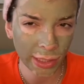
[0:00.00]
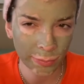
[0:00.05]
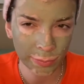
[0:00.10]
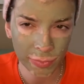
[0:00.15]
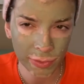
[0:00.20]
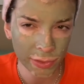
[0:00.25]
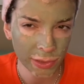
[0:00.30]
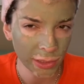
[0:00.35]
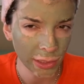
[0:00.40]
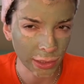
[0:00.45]

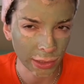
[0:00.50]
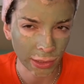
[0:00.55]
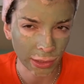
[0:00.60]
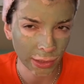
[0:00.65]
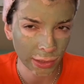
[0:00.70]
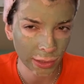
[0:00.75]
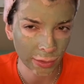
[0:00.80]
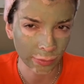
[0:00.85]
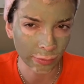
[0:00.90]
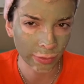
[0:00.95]

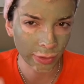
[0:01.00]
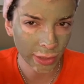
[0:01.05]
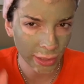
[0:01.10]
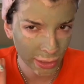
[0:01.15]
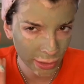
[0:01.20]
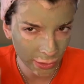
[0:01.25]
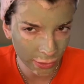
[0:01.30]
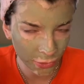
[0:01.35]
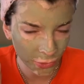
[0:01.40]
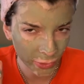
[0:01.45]
seeing, and we're
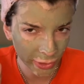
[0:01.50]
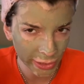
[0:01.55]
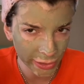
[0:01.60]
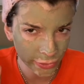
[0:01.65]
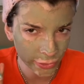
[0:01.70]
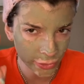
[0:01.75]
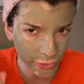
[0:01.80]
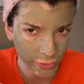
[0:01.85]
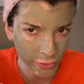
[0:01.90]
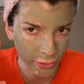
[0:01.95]
not quite
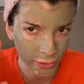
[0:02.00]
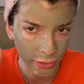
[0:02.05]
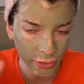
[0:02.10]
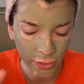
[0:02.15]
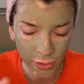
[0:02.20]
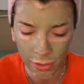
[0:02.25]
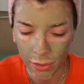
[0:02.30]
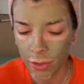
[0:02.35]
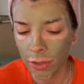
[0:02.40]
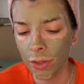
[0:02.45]
sure
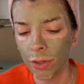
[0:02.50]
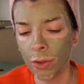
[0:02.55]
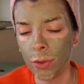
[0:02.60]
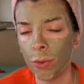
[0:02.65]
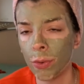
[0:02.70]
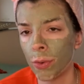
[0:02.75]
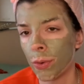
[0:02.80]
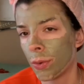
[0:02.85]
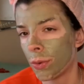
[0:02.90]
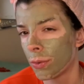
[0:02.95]

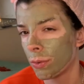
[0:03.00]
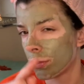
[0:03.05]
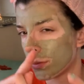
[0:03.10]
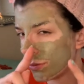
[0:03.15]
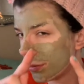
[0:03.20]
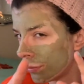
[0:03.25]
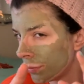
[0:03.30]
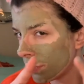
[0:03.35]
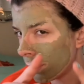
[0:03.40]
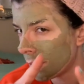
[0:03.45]

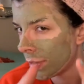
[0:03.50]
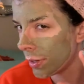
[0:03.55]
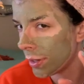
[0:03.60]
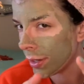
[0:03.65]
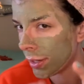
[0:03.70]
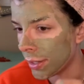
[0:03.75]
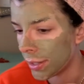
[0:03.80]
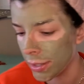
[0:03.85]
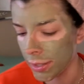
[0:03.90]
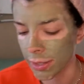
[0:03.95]
what
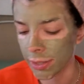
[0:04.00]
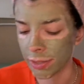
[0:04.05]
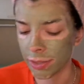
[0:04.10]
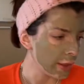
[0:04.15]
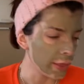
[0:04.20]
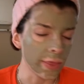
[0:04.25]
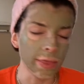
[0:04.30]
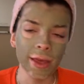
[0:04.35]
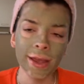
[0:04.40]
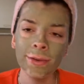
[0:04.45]
it is.
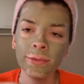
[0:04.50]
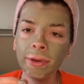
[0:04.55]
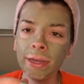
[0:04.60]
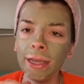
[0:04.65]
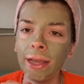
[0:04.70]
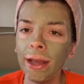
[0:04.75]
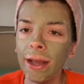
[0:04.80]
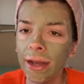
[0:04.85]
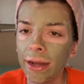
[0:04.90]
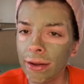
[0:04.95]
Then we
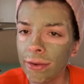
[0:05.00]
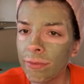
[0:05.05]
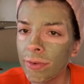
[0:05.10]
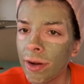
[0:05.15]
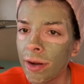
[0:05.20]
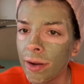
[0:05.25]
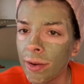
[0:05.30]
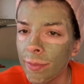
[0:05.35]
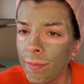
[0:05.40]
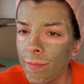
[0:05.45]
have
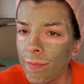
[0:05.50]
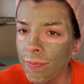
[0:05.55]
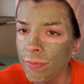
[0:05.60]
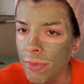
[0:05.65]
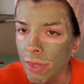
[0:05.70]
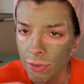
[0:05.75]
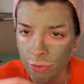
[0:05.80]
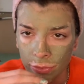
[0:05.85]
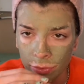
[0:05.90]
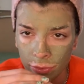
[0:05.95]

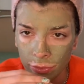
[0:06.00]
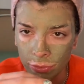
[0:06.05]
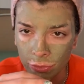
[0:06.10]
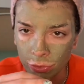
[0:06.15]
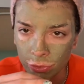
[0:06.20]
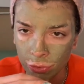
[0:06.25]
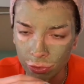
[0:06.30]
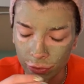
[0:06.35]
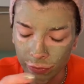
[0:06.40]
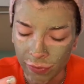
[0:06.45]

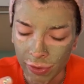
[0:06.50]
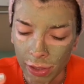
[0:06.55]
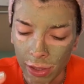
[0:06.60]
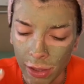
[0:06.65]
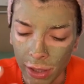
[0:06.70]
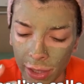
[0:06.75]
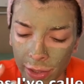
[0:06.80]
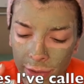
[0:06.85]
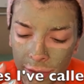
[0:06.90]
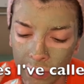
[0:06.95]

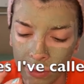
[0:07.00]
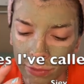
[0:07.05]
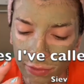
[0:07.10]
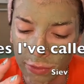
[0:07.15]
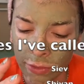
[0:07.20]
Siobhan.